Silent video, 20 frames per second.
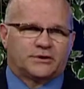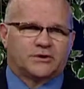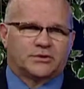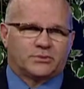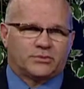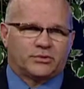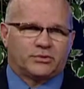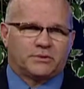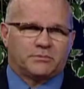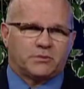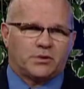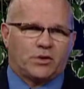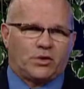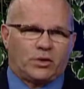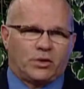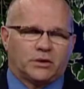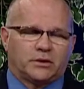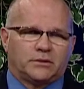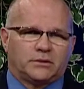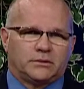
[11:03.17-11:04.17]
Supreme
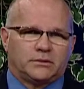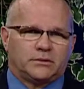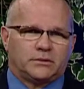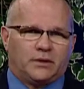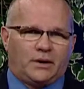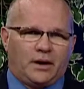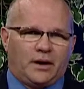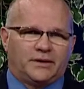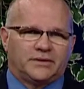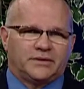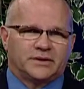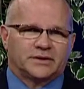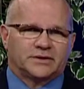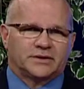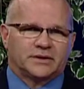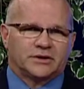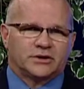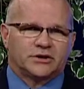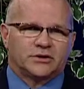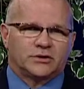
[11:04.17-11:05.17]
Court on this
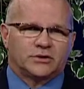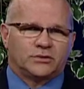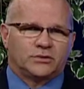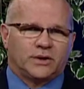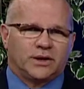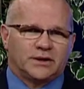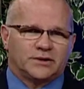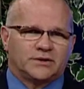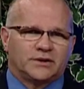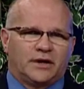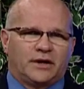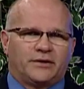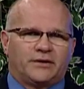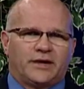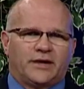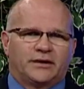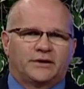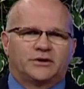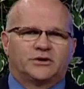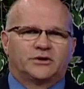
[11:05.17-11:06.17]
issue until
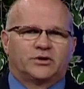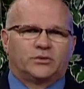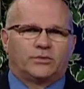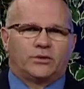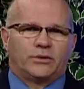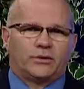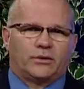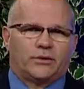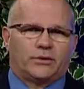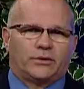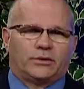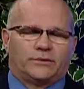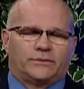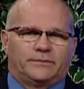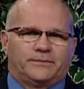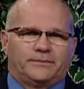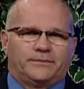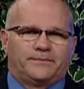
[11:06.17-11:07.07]
they issue an order.